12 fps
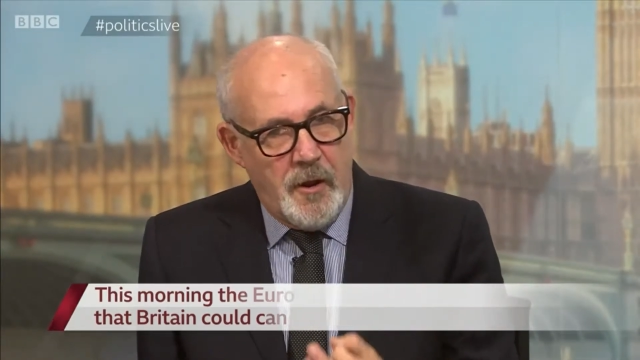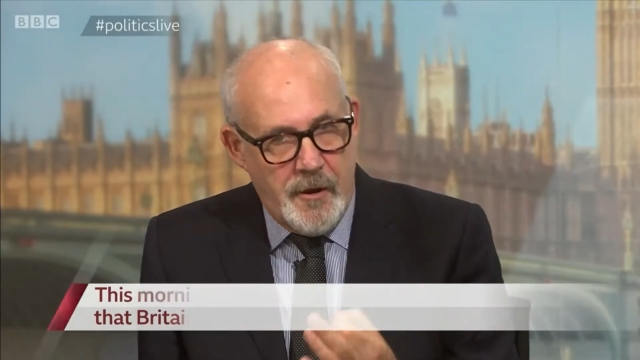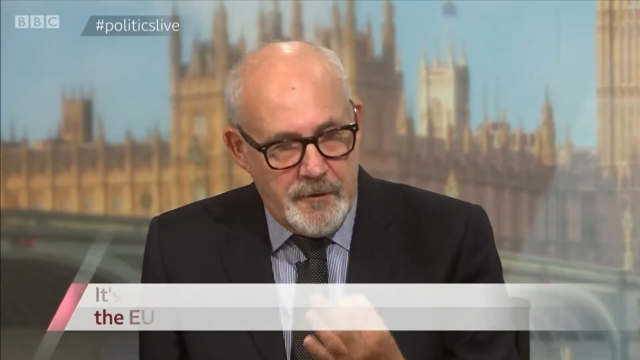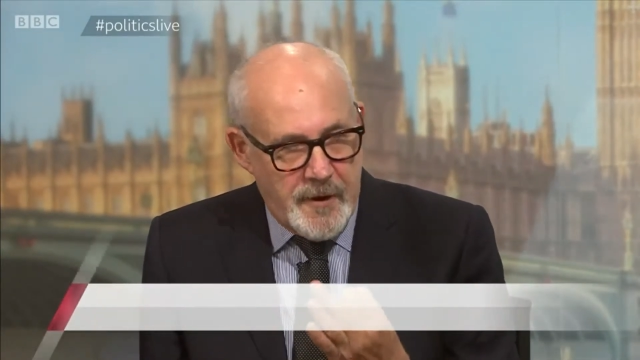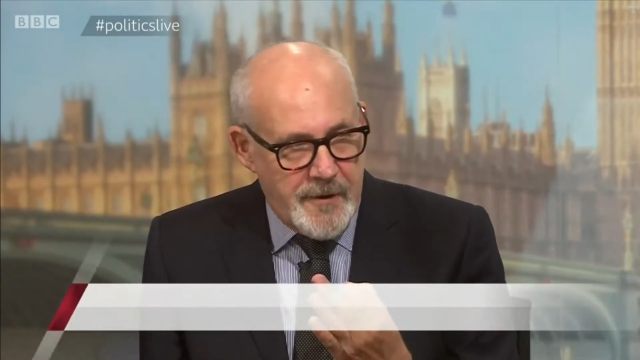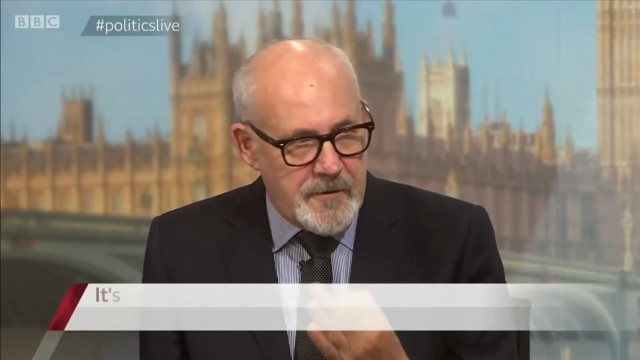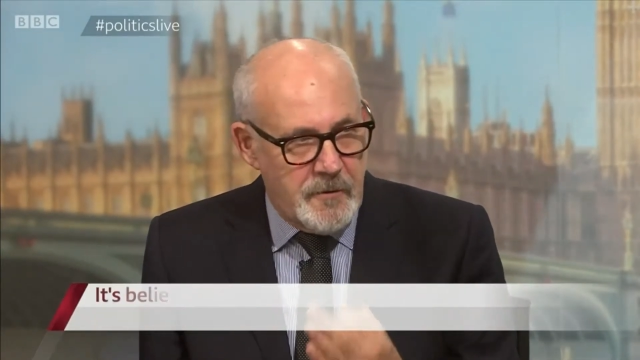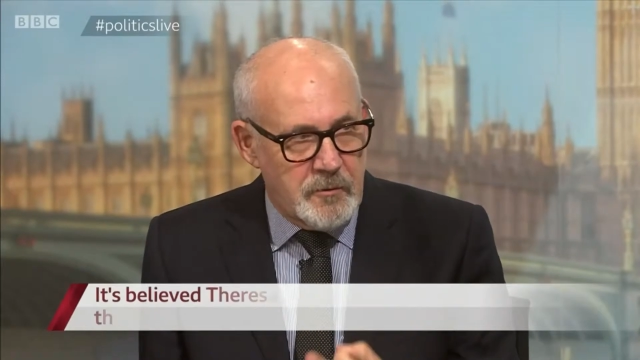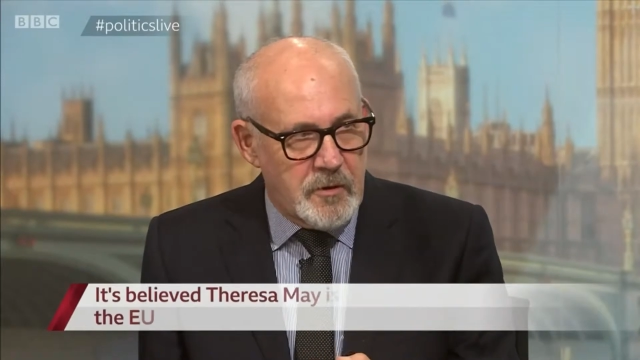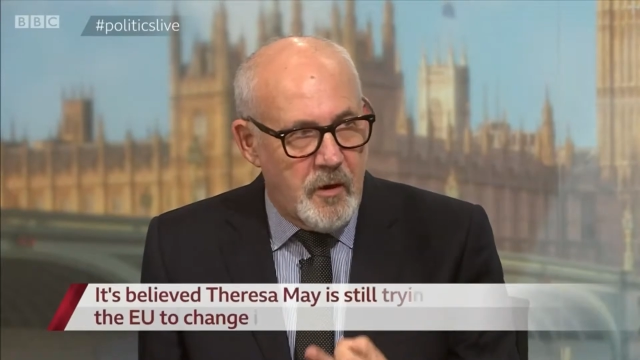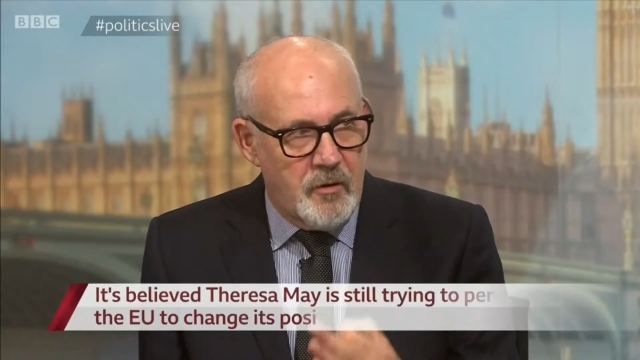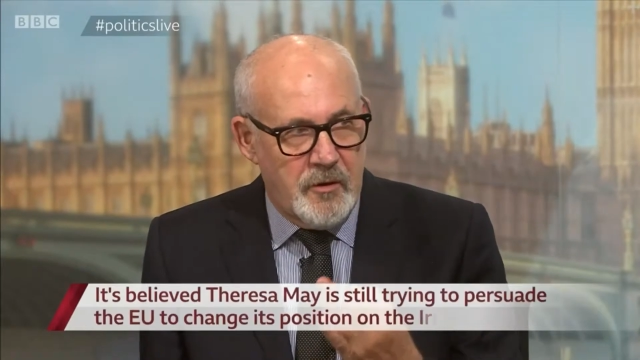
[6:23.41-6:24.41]
And I
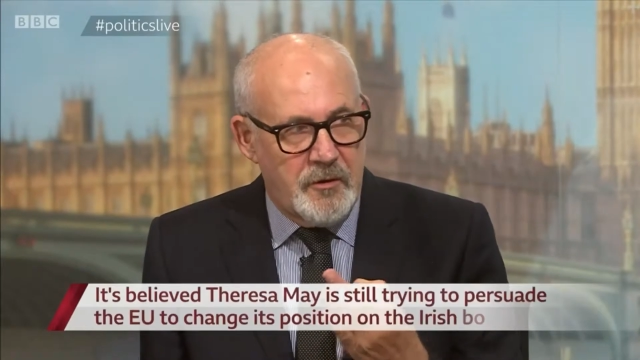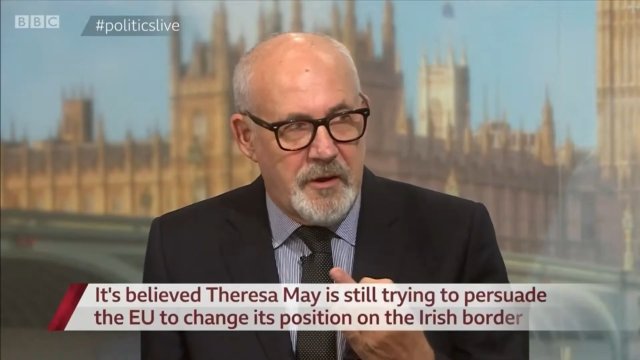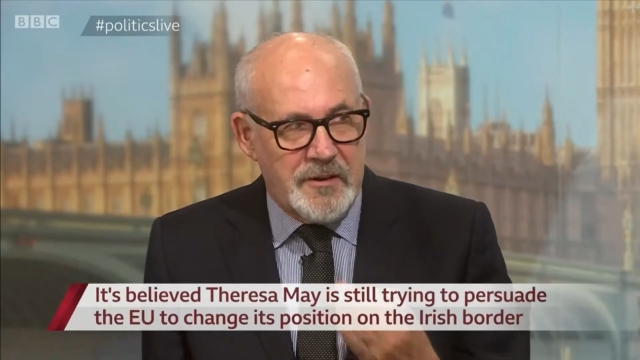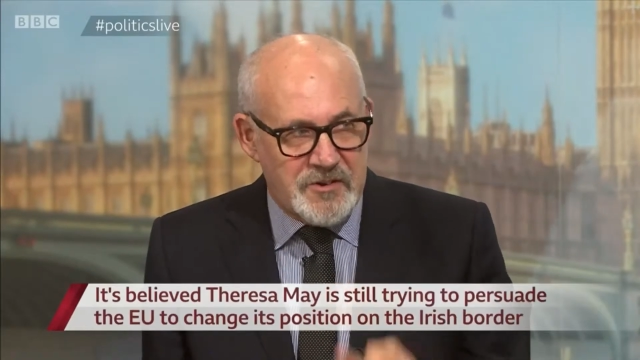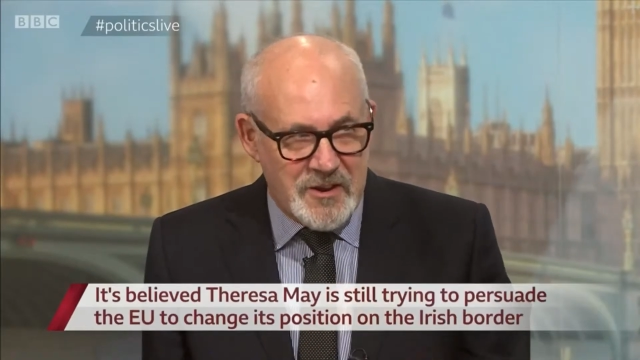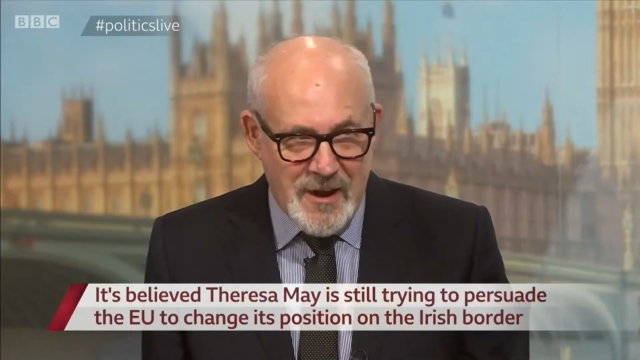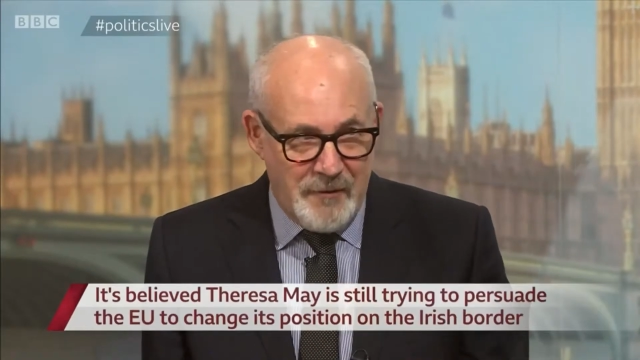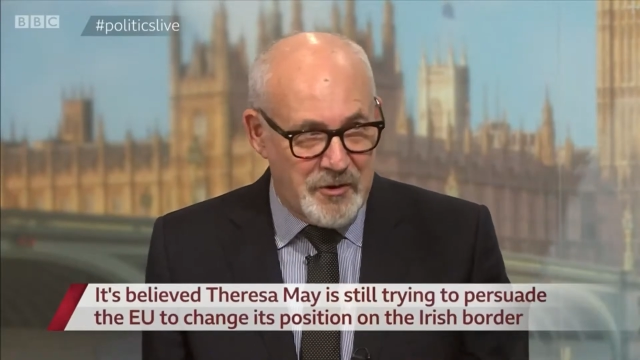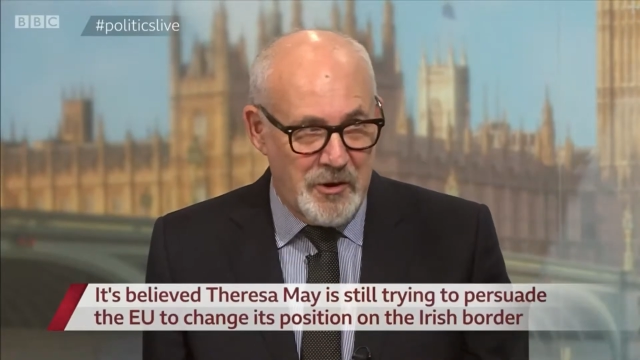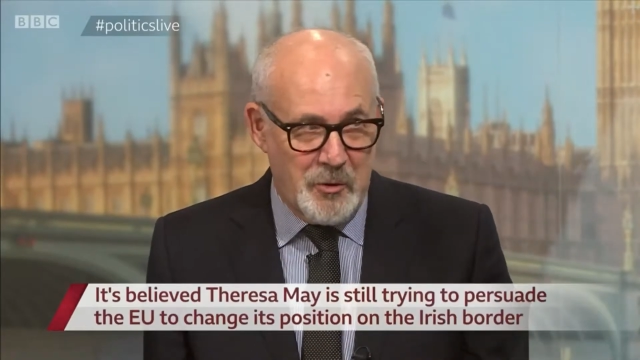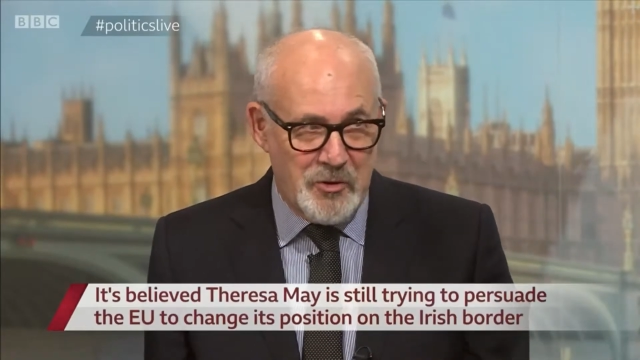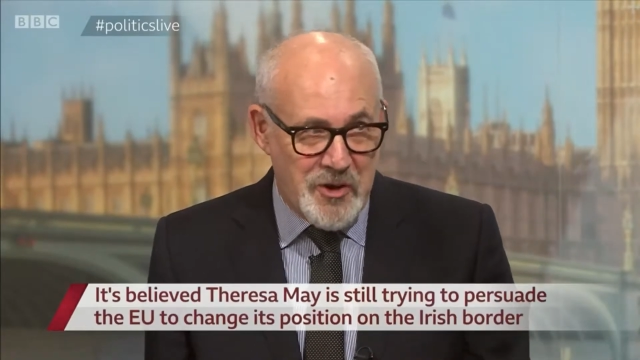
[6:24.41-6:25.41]
don't know that it's this
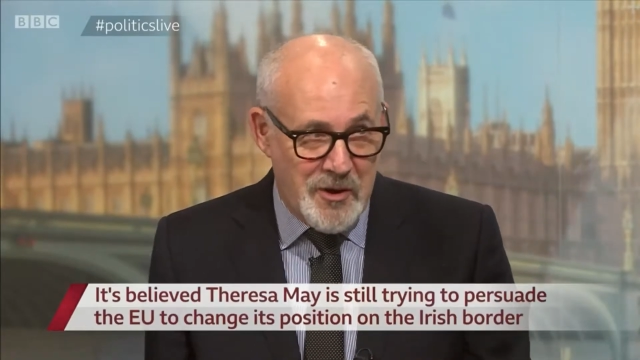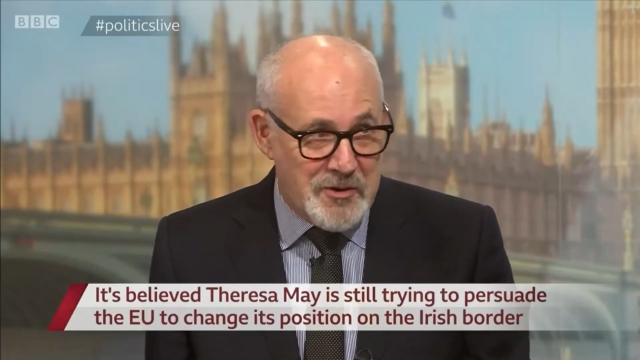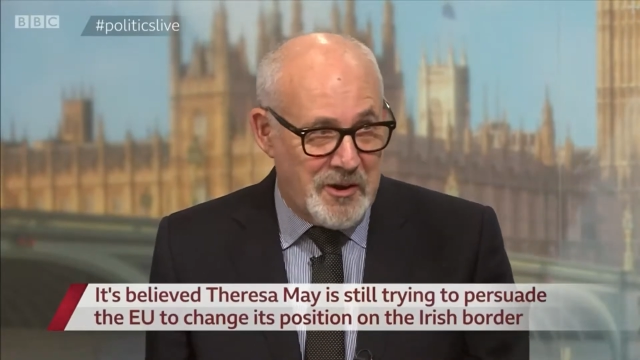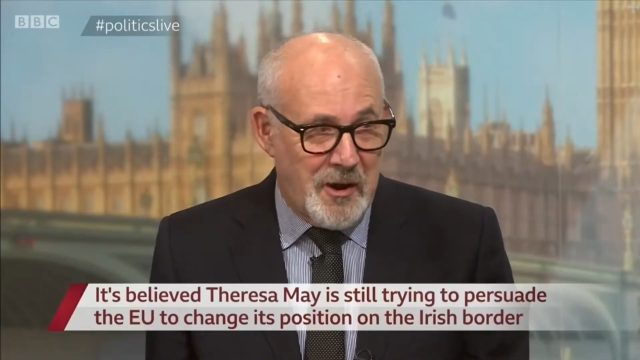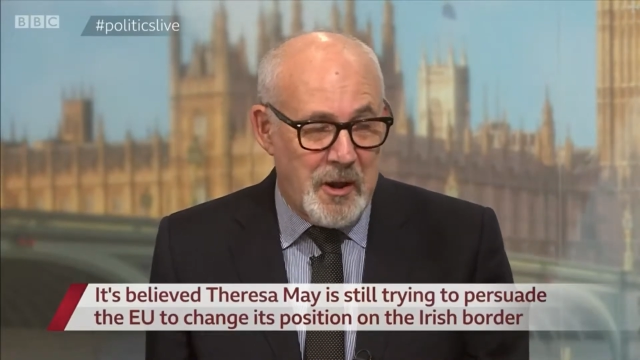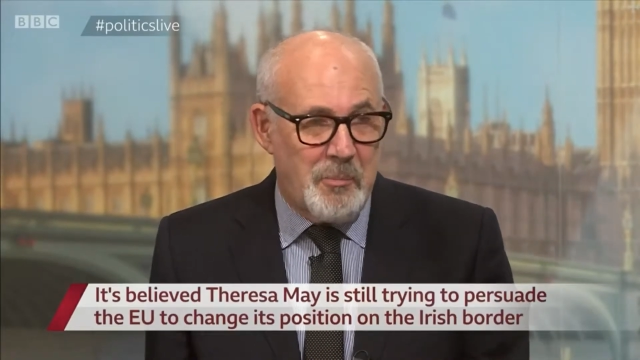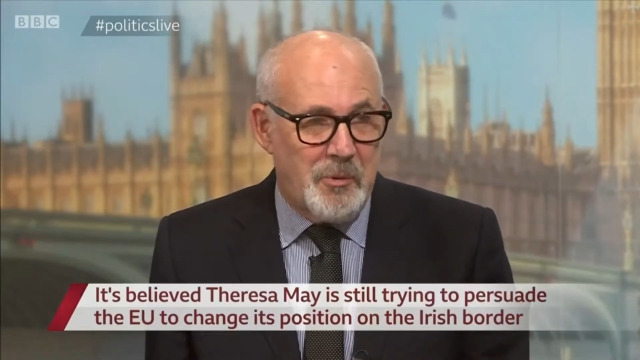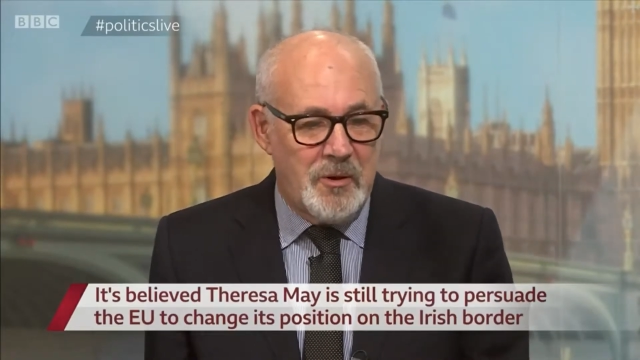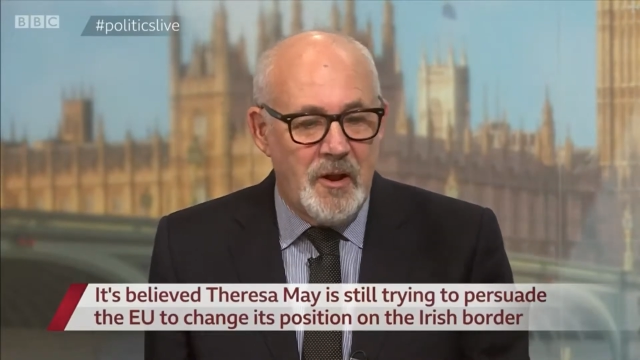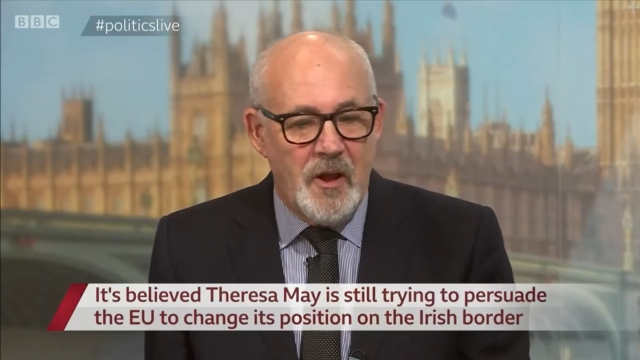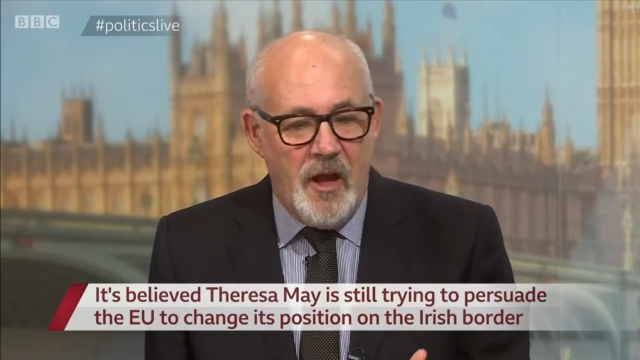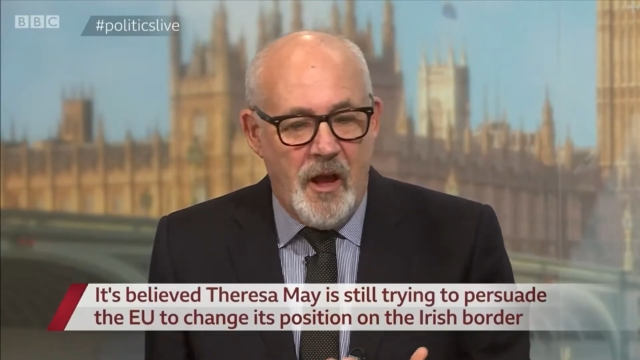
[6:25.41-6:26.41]
afternoon, certainly, but